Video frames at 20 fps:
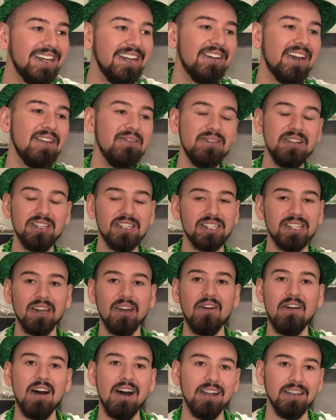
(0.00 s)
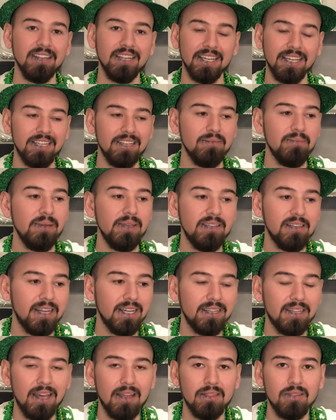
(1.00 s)
and we just go on, he'd be
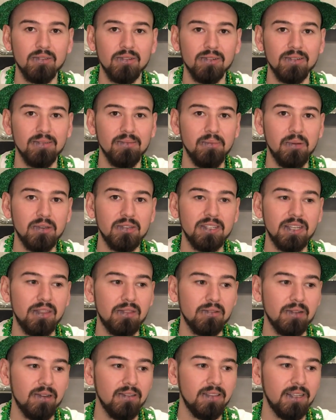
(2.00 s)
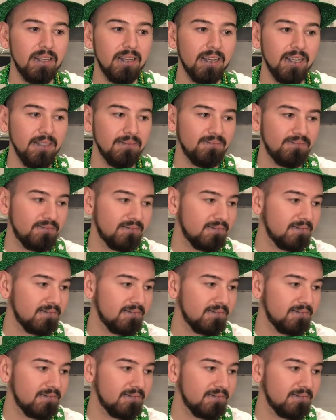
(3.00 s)
like that mostly throughout the night.